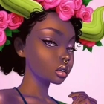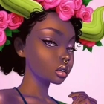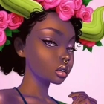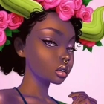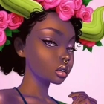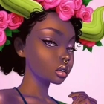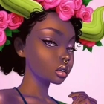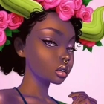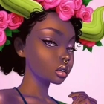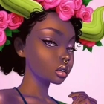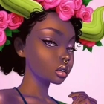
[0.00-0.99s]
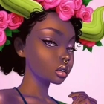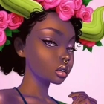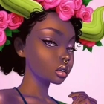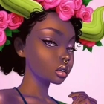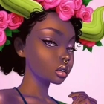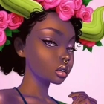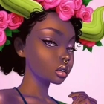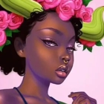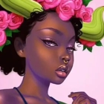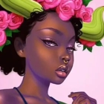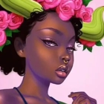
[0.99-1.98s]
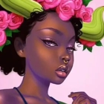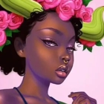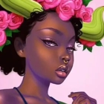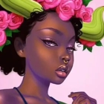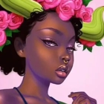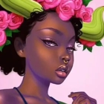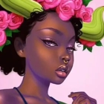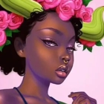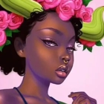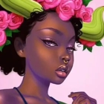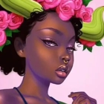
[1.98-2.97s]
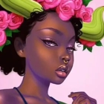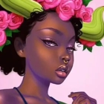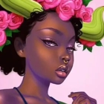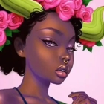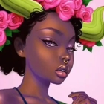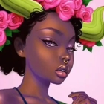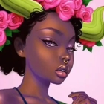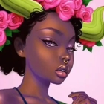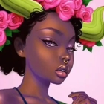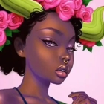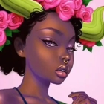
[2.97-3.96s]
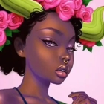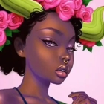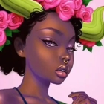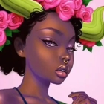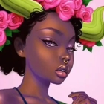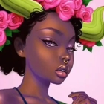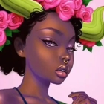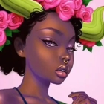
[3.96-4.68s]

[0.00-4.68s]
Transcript: [no speech]